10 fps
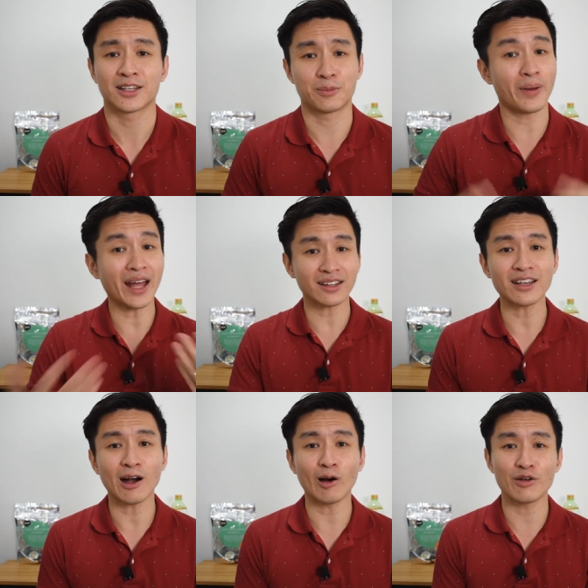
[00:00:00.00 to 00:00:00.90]
The bad
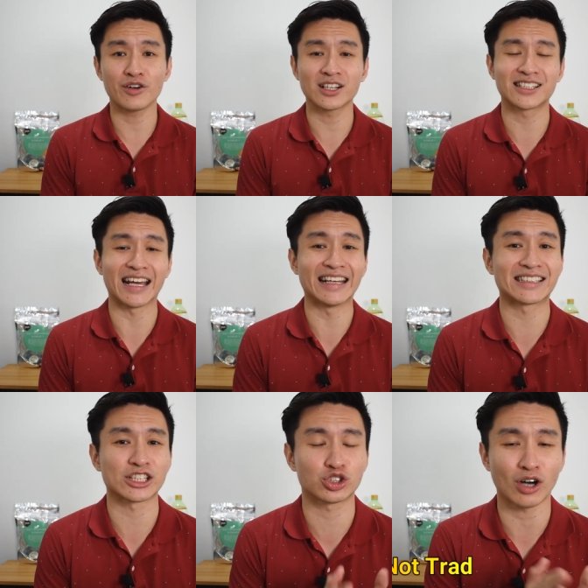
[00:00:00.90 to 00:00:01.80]
thing, however, is that it's
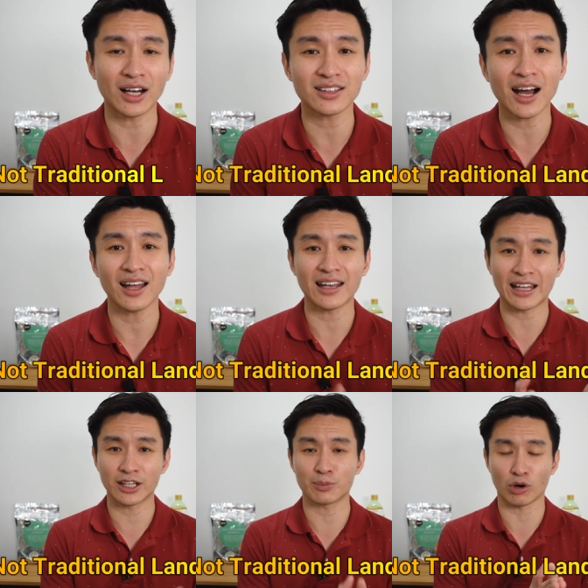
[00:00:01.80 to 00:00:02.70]
a strata
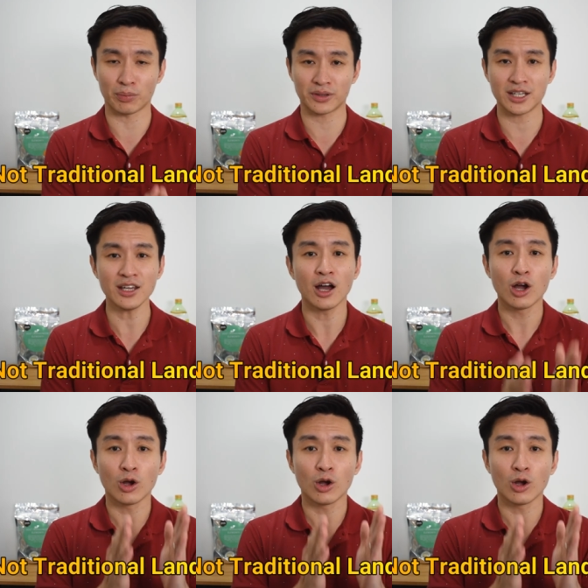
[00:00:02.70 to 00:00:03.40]
landed property,